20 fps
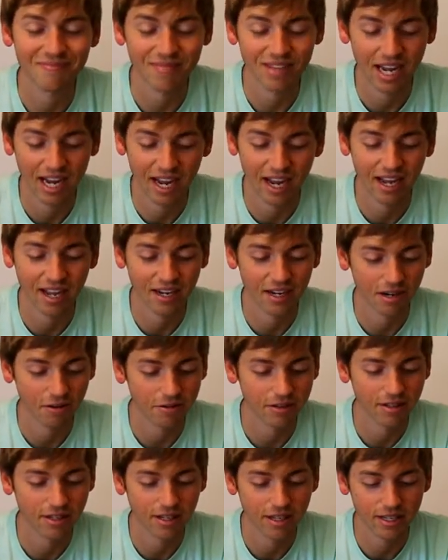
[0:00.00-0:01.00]
and I
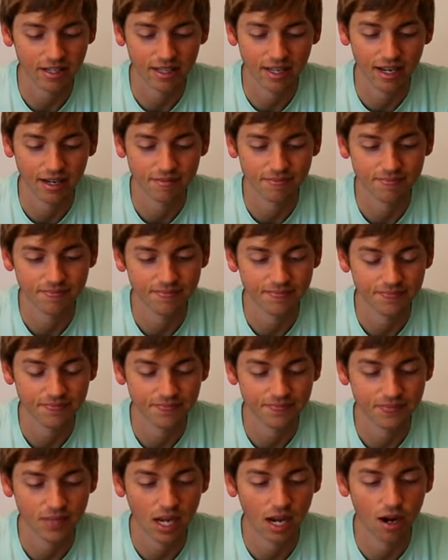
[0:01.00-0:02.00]
really like that.
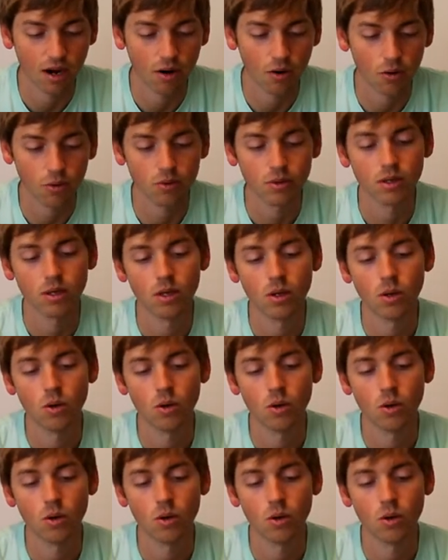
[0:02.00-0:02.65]
Now,